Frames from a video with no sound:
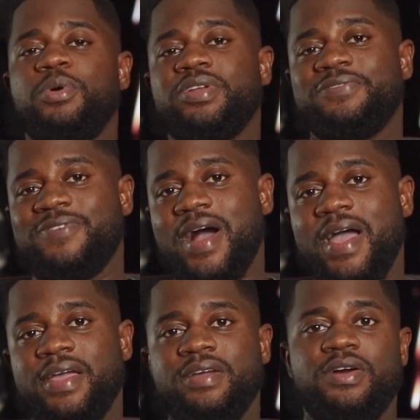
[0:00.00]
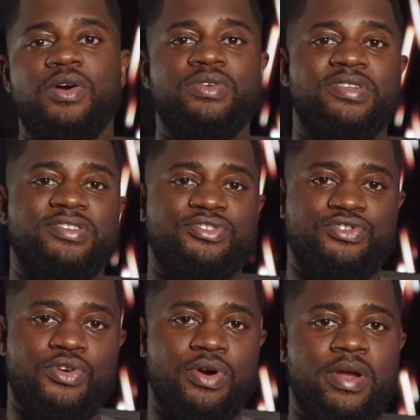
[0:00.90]
modify, or
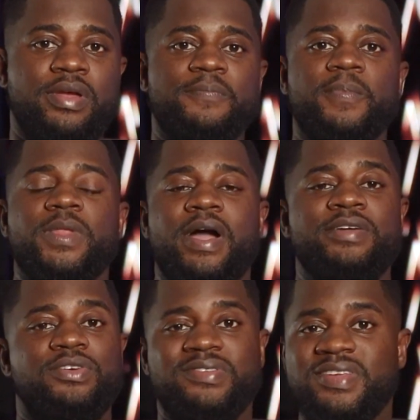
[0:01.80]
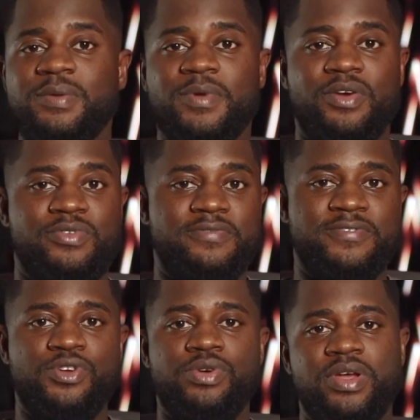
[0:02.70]
destroy, and your team can
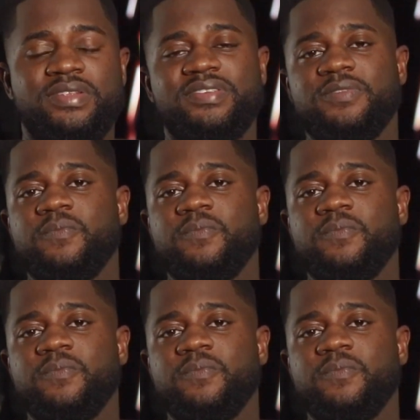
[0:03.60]
review it,